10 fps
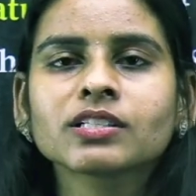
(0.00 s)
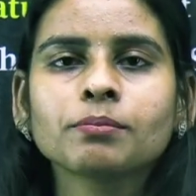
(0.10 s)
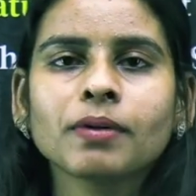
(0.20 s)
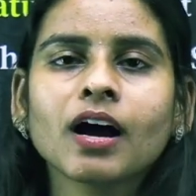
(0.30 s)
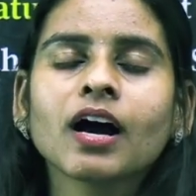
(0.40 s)

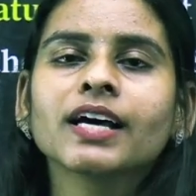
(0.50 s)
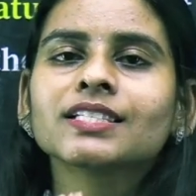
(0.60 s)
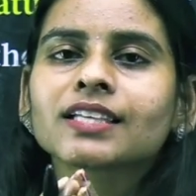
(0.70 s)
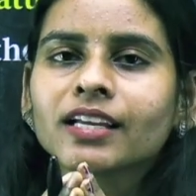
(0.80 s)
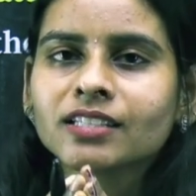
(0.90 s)
Sabha
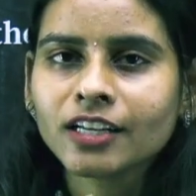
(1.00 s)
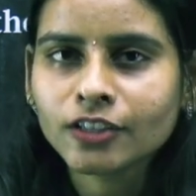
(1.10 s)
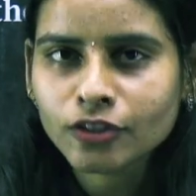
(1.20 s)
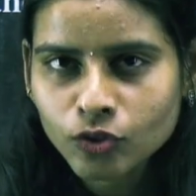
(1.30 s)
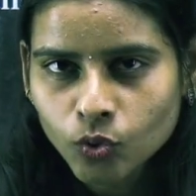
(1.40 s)
is
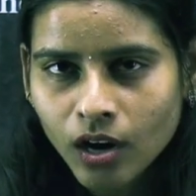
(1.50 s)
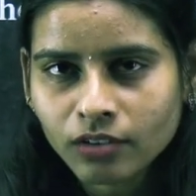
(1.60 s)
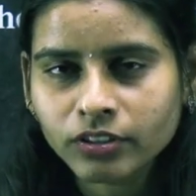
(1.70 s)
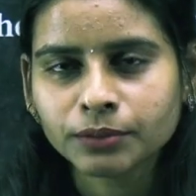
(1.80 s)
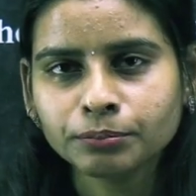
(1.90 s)
getting
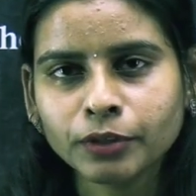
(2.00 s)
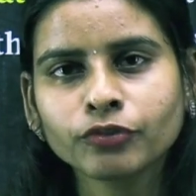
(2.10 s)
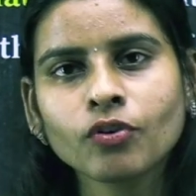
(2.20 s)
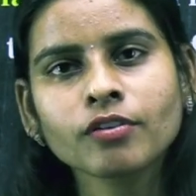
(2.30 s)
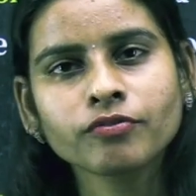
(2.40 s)
dissolved
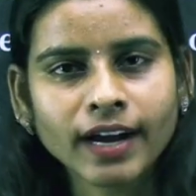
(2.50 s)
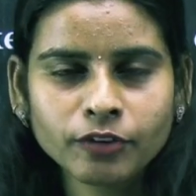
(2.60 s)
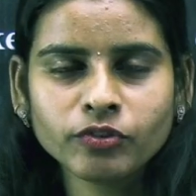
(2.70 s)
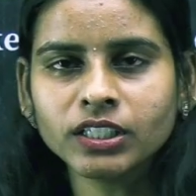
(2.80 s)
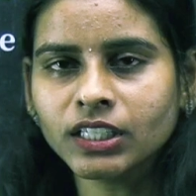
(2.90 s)
before
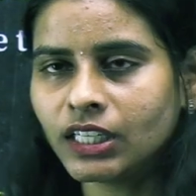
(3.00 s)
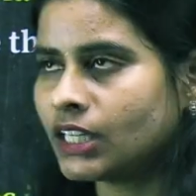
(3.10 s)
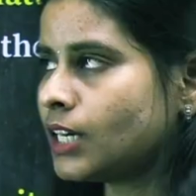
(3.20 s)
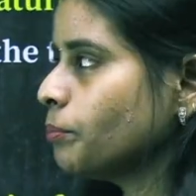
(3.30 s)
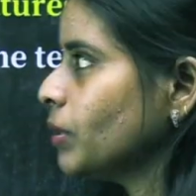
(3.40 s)
5-year
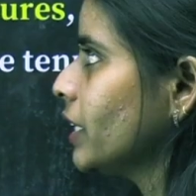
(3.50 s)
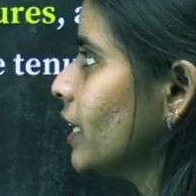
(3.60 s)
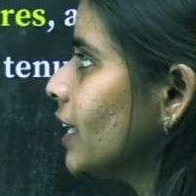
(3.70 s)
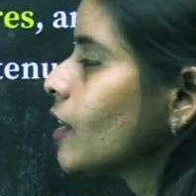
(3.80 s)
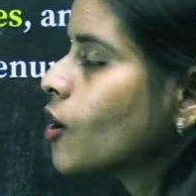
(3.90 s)
term
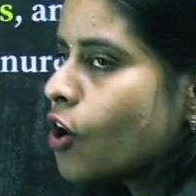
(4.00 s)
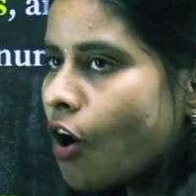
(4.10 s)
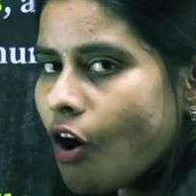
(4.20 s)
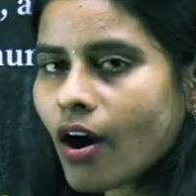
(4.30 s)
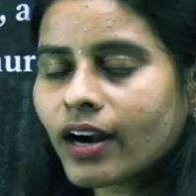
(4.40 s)
period,
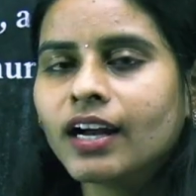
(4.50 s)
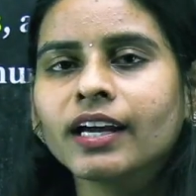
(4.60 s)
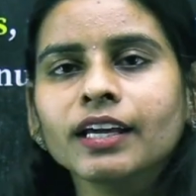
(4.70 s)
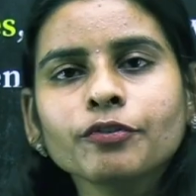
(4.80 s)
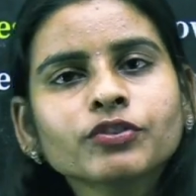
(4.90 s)
or
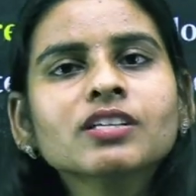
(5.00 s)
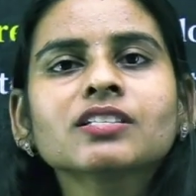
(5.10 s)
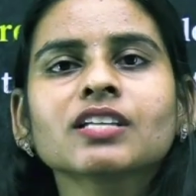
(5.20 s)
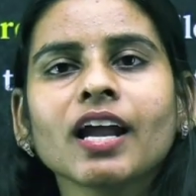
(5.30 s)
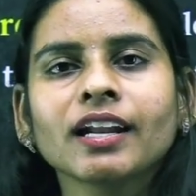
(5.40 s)
if the
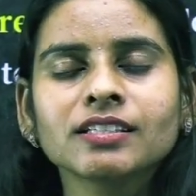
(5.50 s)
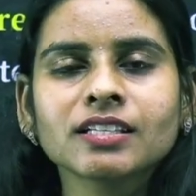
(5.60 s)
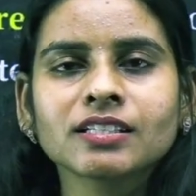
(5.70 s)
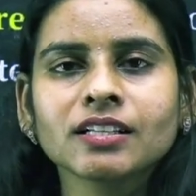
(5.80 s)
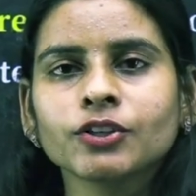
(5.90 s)
state
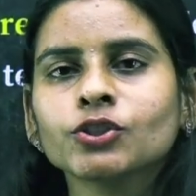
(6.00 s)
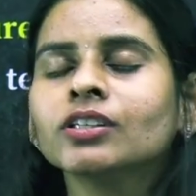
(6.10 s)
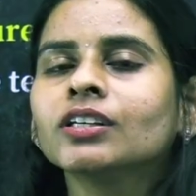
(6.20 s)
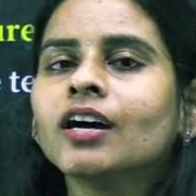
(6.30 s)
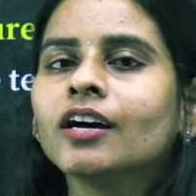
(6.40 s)

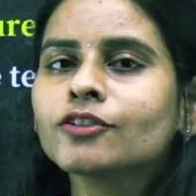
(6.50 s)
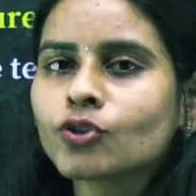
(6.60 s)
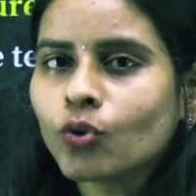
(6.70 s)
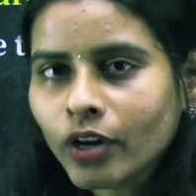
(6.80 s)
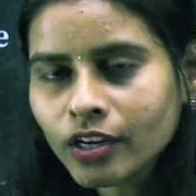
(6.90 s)
legislature
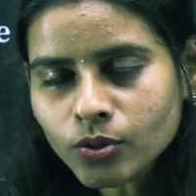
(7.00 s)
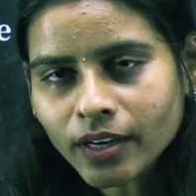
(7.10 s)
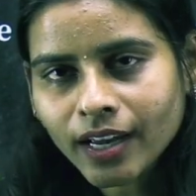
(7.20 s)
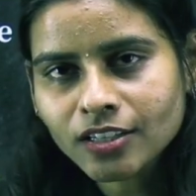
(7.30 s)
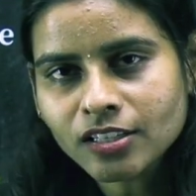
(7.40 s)
is going to
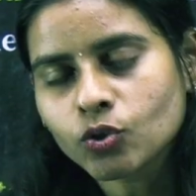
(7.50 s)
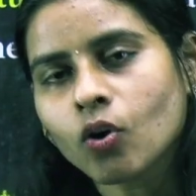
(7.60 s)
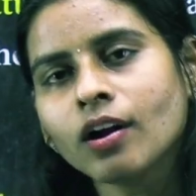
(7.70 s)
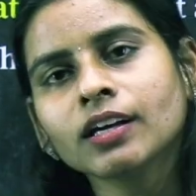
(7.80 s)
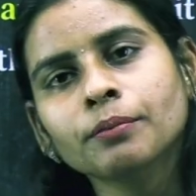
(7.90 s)
get
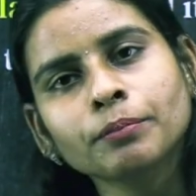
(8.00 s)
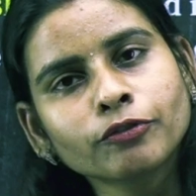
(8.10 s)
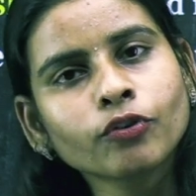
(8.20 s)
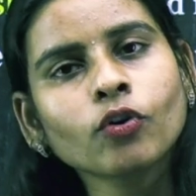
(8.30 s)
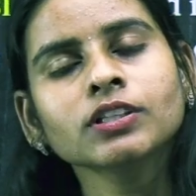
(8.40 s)
dissolved
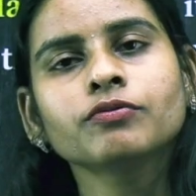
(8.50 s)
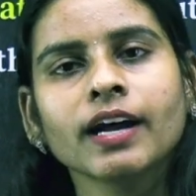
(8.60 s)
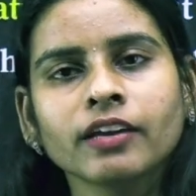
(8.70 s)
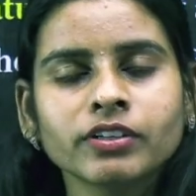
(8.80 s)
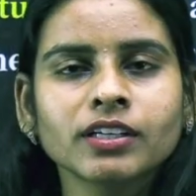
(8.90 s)
before the
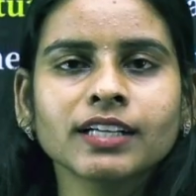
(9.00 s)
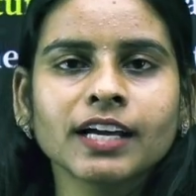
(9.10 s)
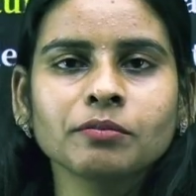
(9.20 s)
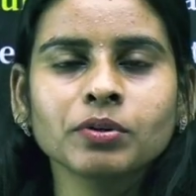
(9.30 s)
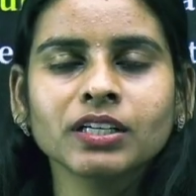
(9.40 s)
5-year
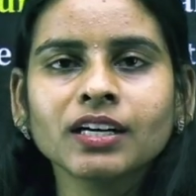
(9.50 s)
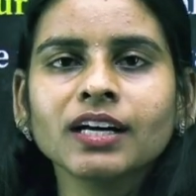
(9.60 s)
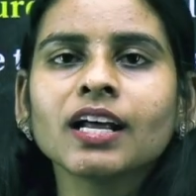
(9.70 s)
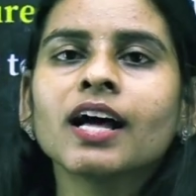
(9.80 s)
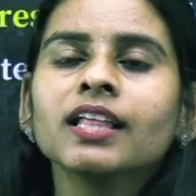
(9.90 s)
time
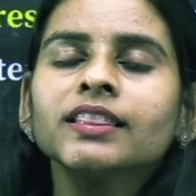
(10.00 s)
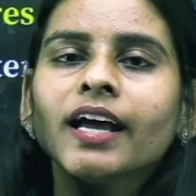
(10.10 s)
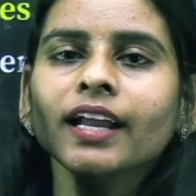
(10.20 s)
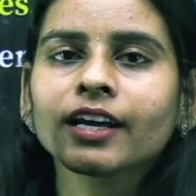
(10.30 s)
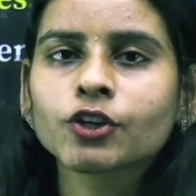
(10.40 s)
period, the
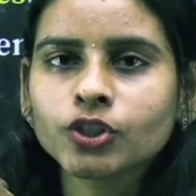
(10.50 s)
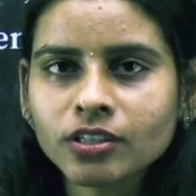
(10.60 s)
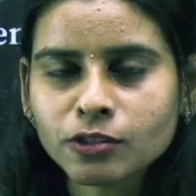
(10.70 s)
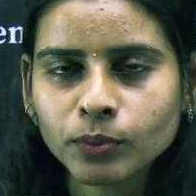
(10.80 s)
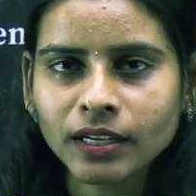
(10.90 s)

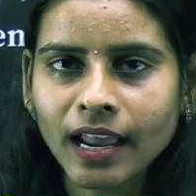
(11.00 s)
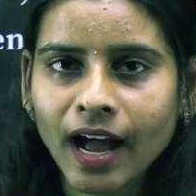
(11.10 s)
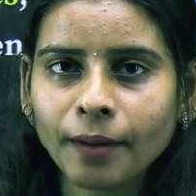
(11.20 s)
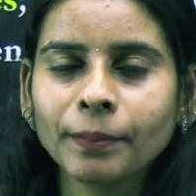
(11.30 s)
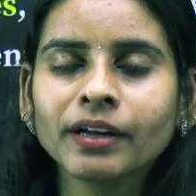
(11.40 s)
elections will
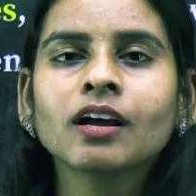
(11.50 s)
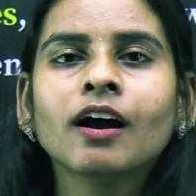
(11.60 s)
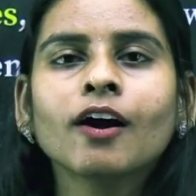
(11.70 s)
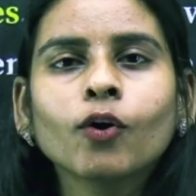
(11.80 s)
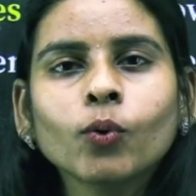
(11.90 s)
happen
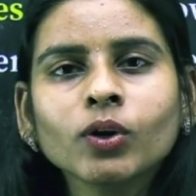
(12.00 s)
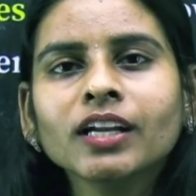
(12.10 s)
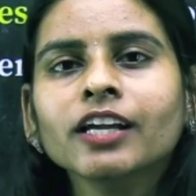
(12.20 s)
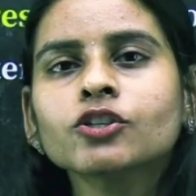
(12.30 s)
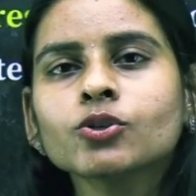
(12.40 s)

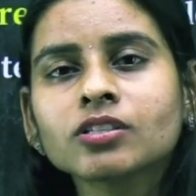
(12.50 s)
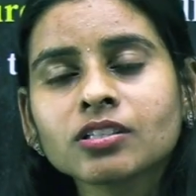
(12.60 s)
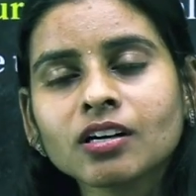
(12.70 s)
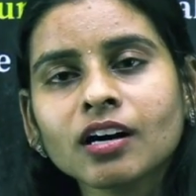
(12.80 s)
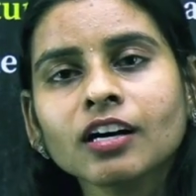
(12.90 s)
only to
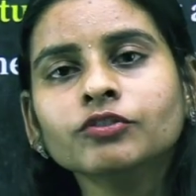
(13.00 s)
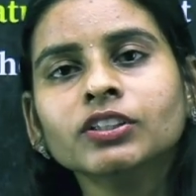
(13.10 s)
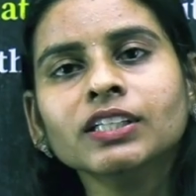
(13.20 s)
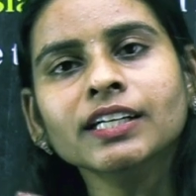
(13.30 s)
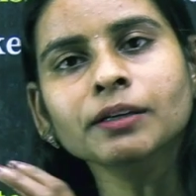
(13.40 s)
serve
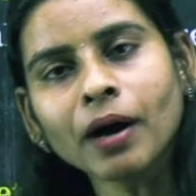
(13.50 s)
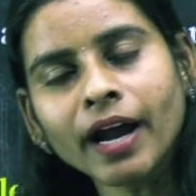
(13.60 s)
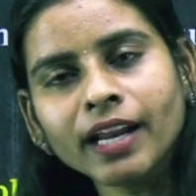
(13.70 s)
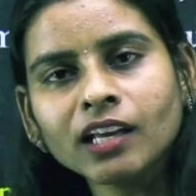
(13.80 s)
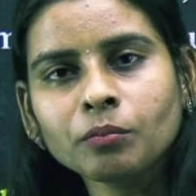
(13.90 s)
the
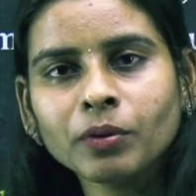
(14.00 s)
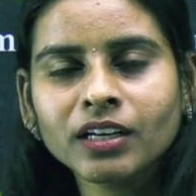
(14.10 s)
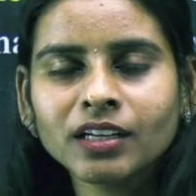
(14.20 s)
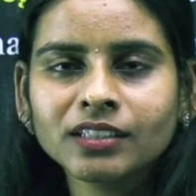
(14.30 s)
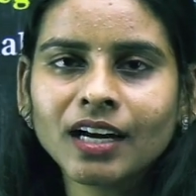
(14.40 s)
remaining
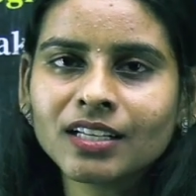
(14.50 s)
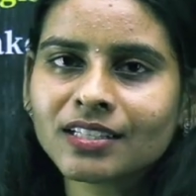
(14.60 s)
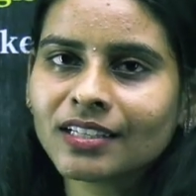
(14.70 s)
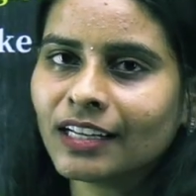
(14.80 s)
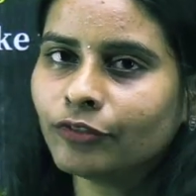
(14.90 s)
period that
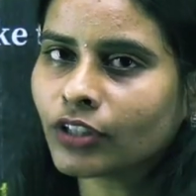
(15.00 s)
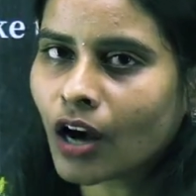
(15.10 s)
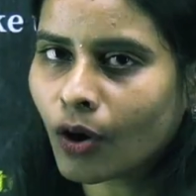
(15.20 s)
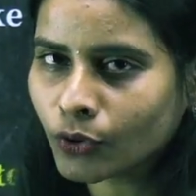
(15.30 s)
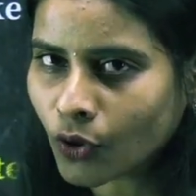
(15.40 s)
is left
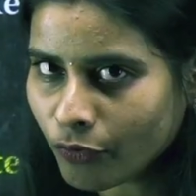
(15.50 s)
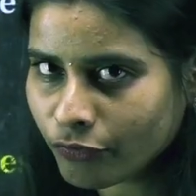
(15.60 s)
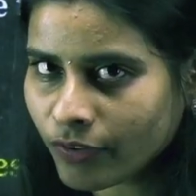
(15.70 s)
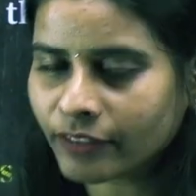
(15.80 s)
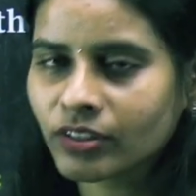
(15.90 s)
out of
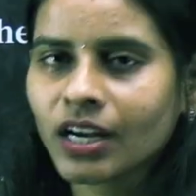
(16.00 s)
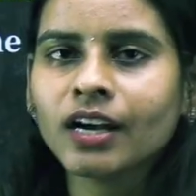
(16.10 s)
5.